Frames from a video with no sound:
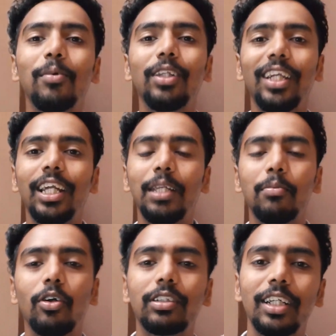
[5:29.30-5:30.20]
about the
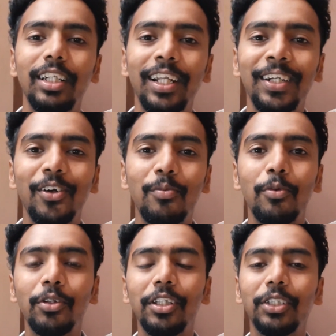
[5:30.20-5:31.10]
inbox content of
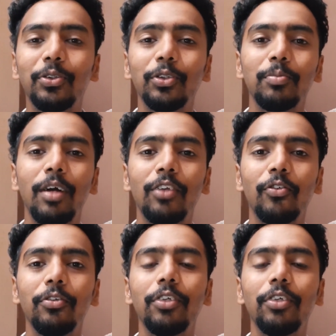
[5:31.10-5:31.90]
both these two smartphones,